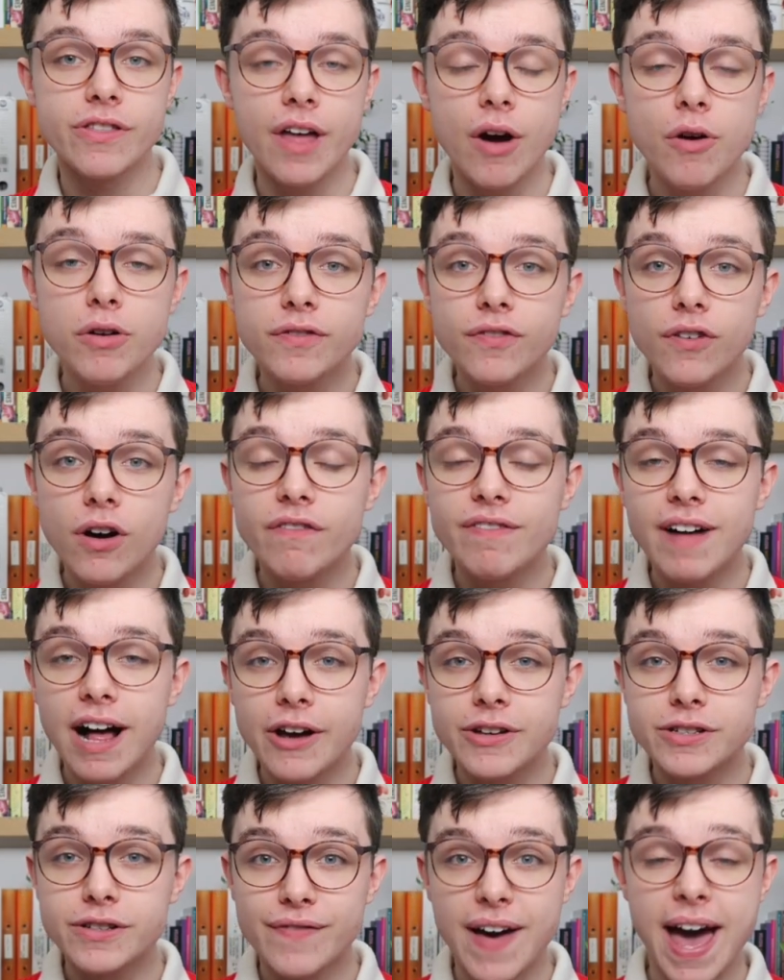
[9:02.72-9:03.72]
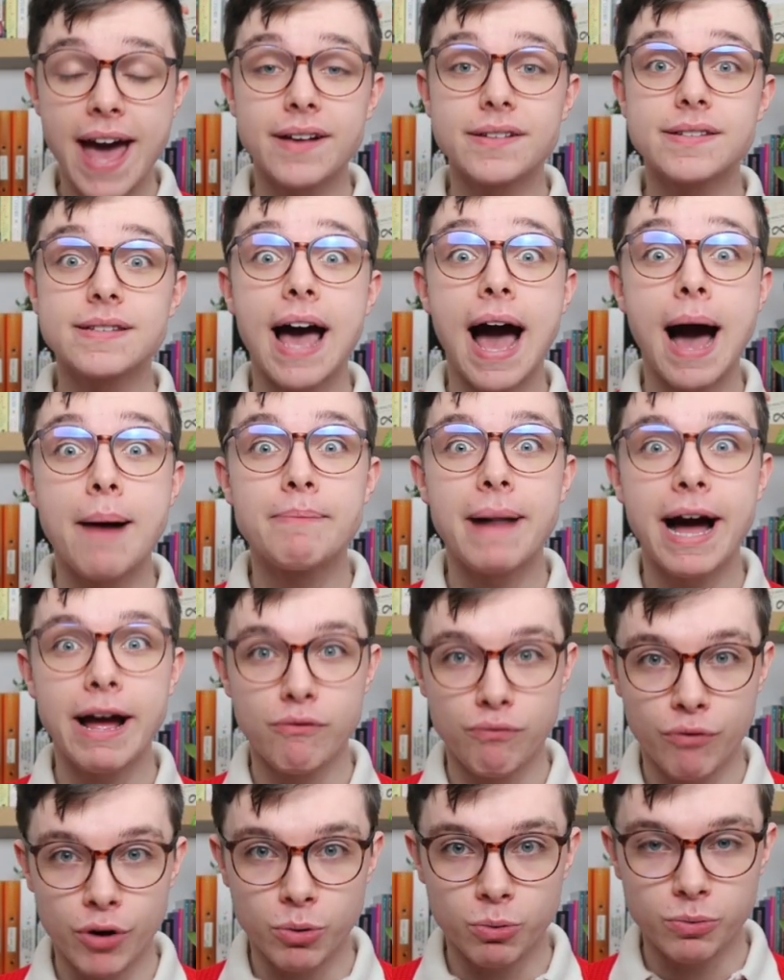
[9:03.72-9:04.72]
those four values of x are my
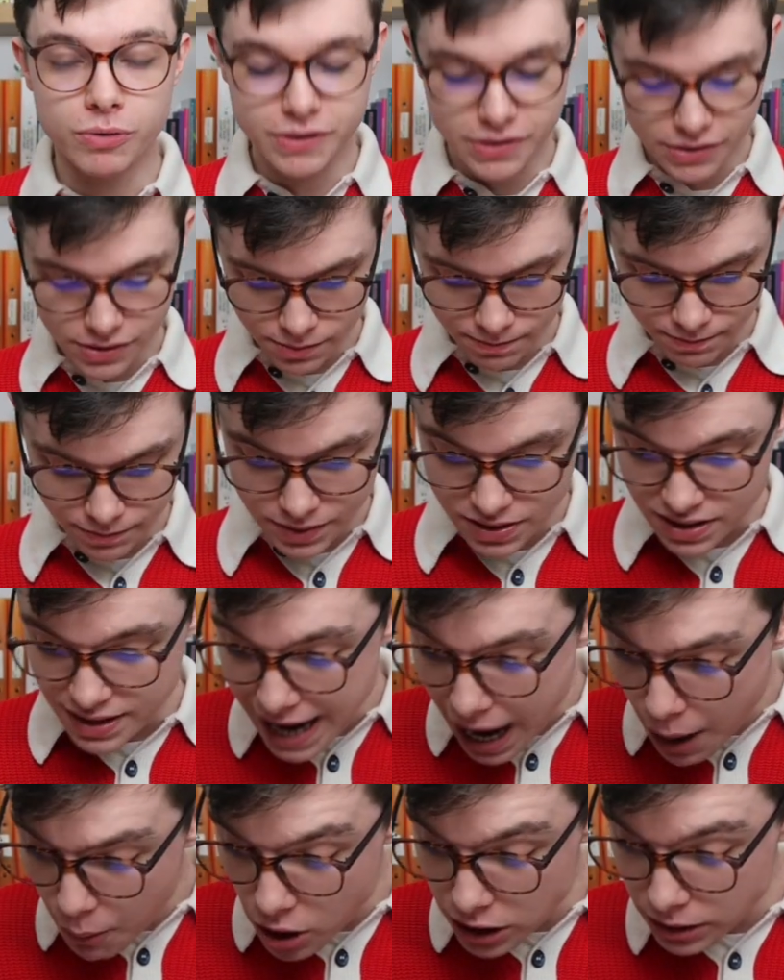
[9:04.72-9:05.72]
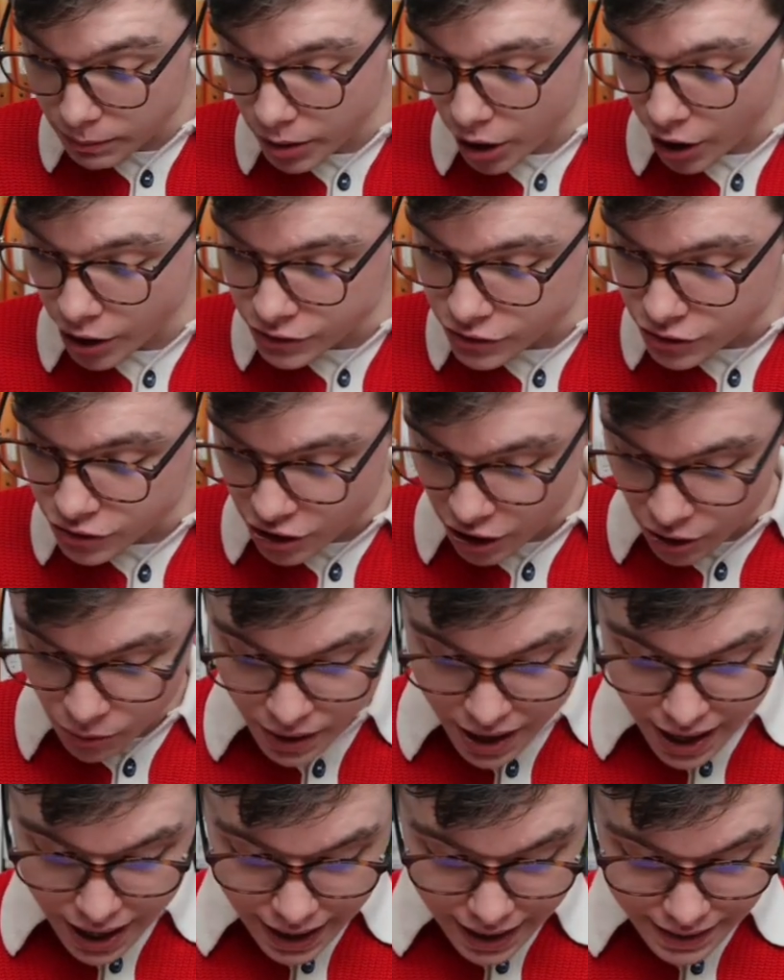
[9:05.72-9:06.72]
roots. So now all I'm going to
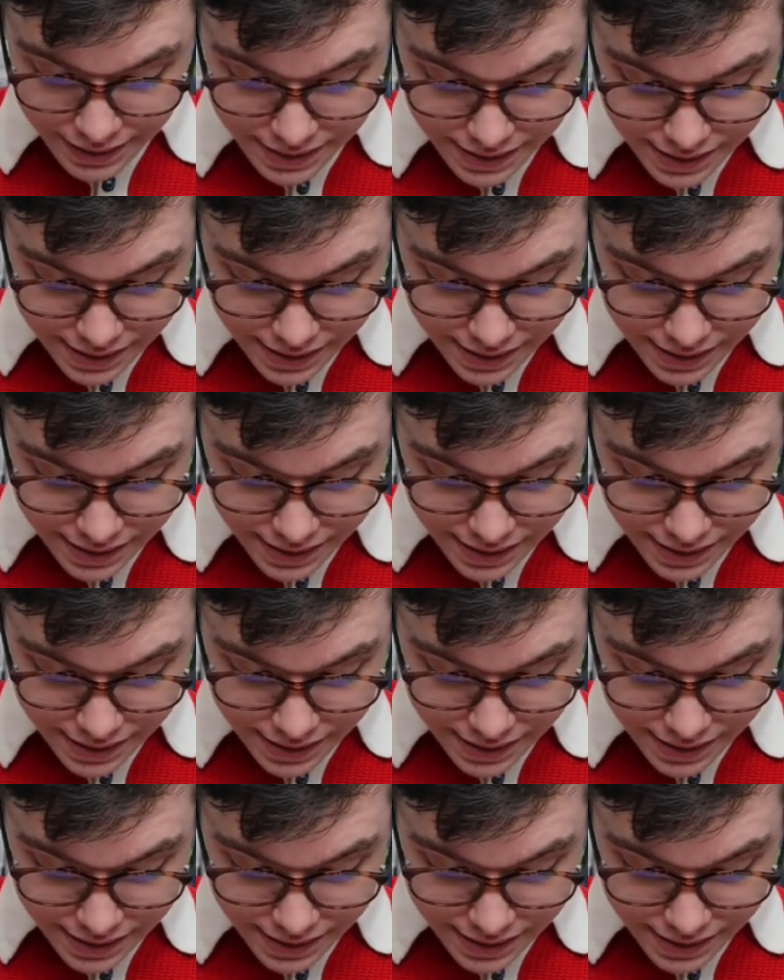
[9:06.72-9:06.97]
do is